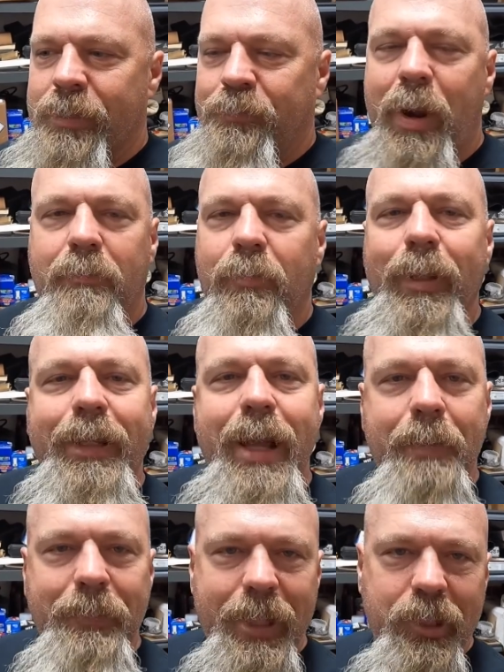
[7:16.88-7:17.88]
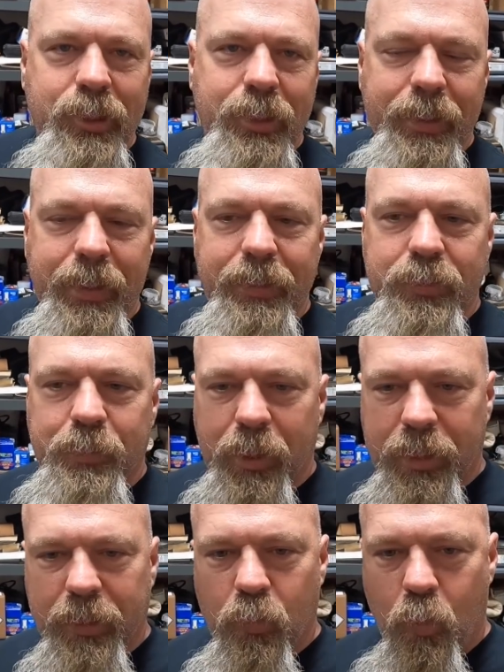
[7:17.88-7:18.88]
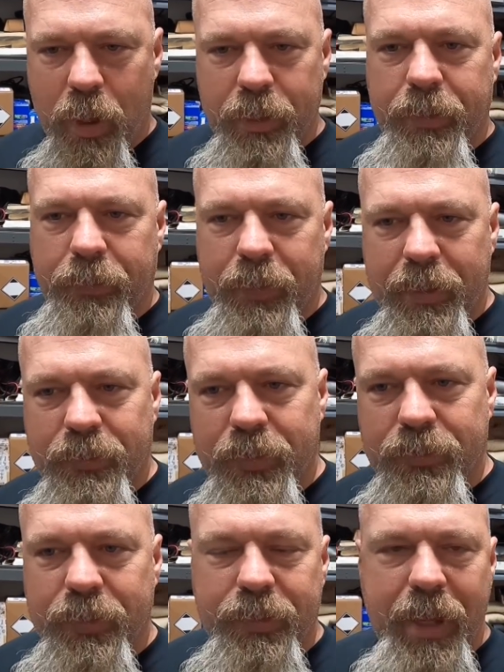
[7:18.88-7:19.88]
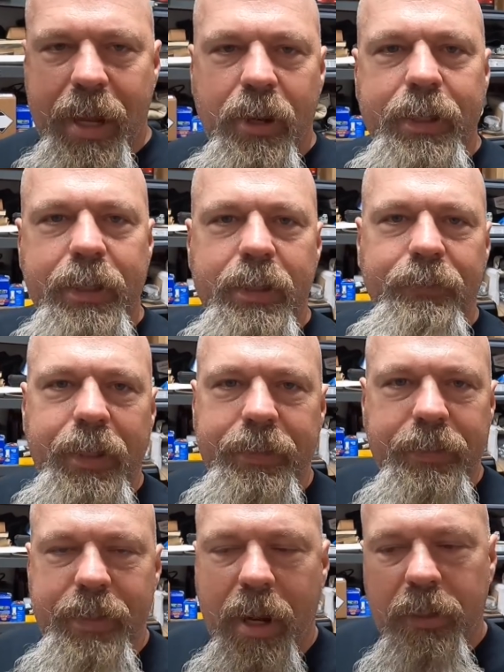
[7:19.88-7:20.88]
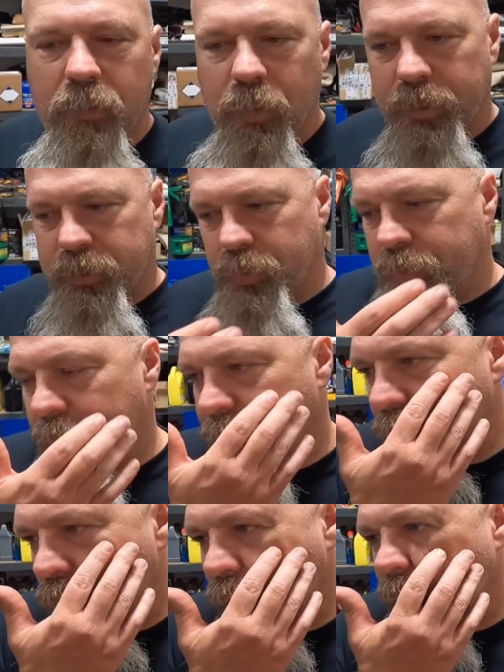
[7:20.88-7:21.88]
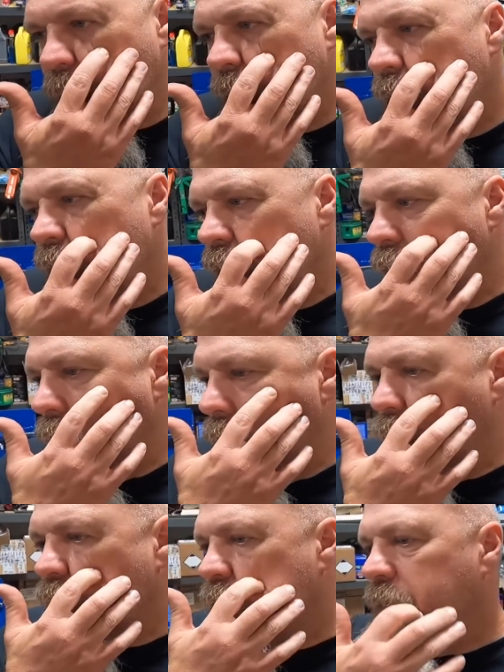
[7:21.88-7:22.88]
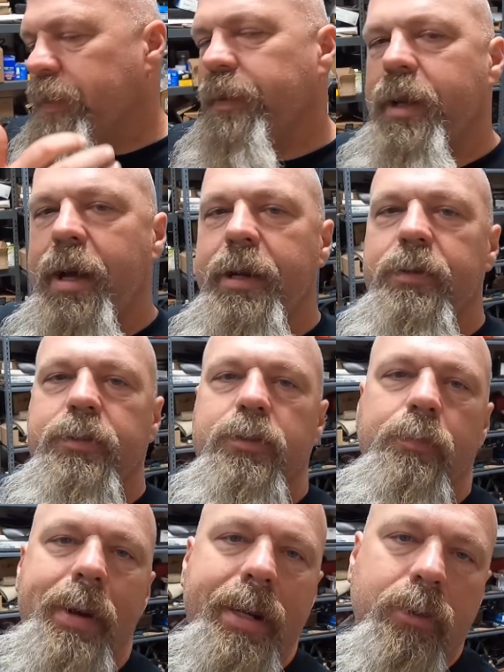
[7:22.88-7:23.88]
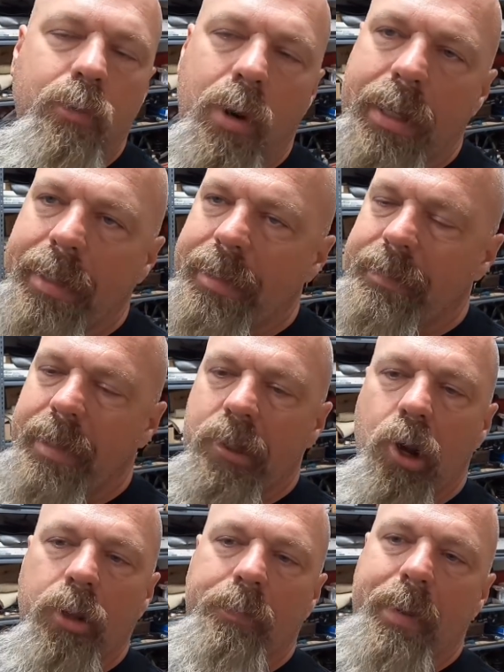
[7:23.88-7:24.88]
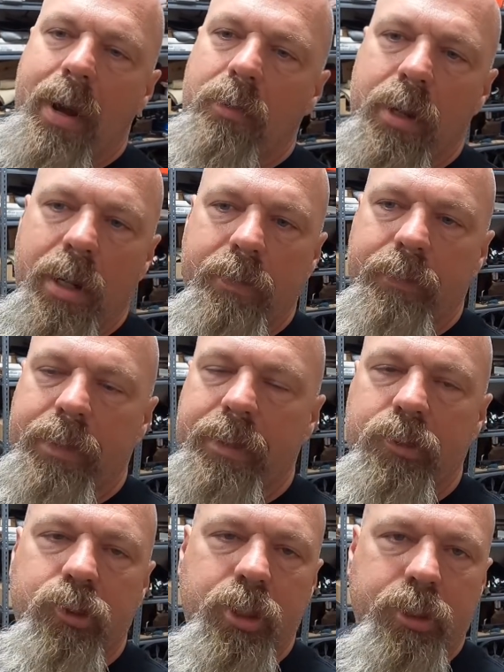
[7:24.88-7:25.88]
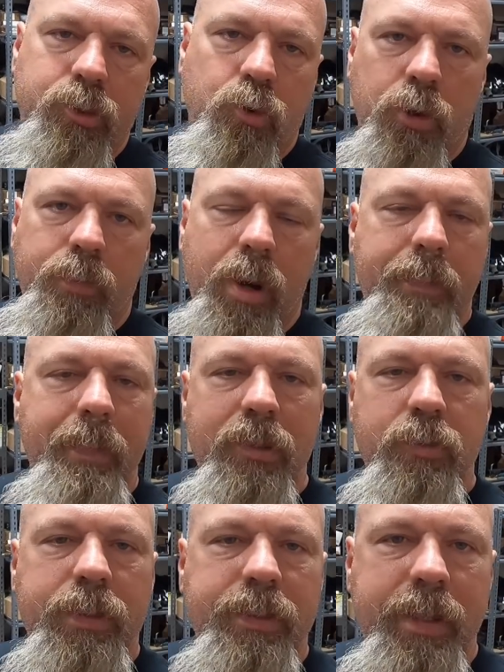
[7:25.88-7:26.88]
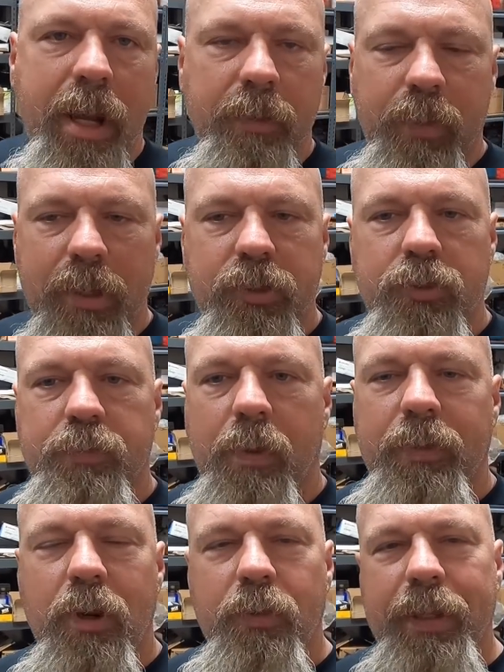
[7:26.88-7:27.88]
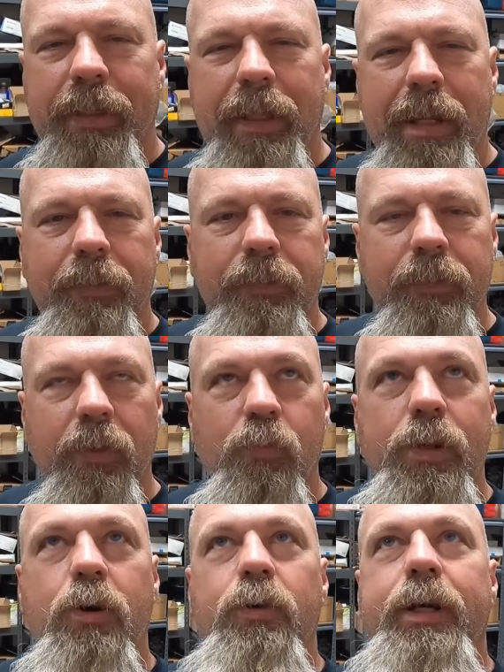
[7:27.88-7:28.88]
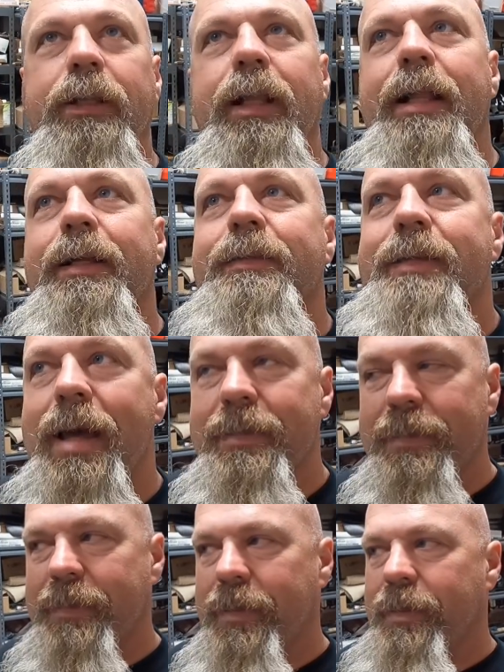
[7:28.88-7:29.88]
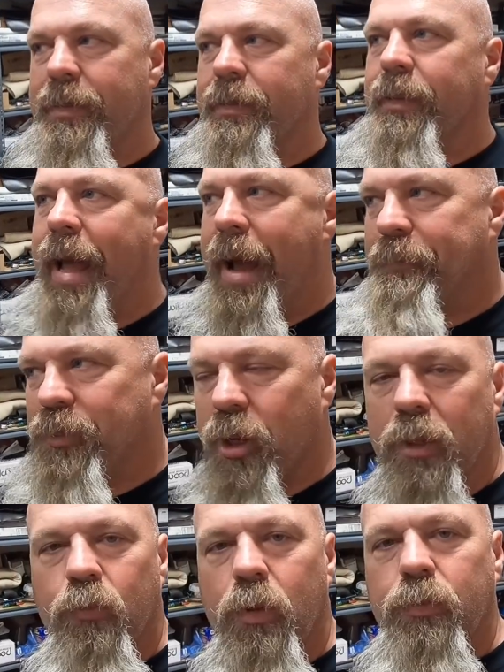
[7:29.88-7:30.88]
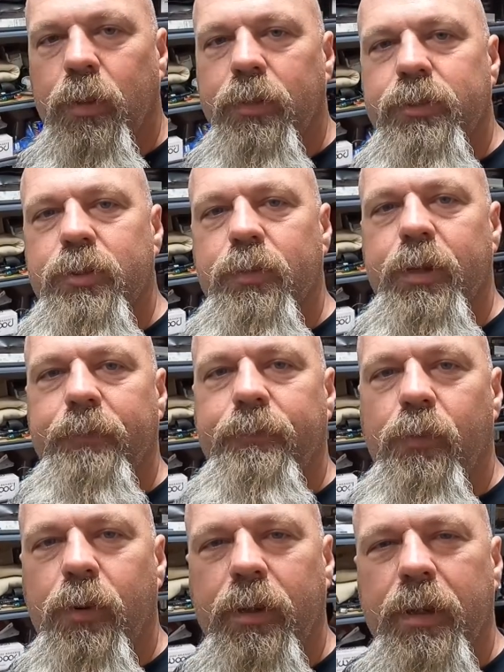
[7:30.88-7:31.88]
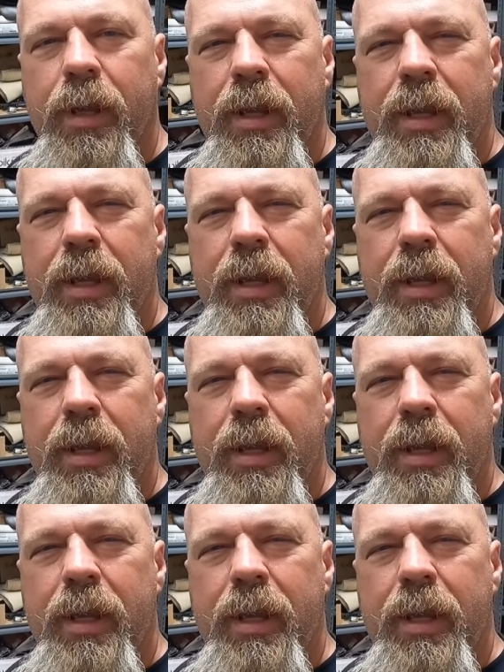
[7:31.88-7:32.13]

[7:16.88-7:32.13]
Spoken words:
probably a combination of things, but one of the things is the tire. I could never get the tire to work. So therefore, always spin the tires no matter what. I can take all the power out of it. It is just horrible. I mess with the tire pressures, but we don't get a lot of test laps on Woodward, so therefore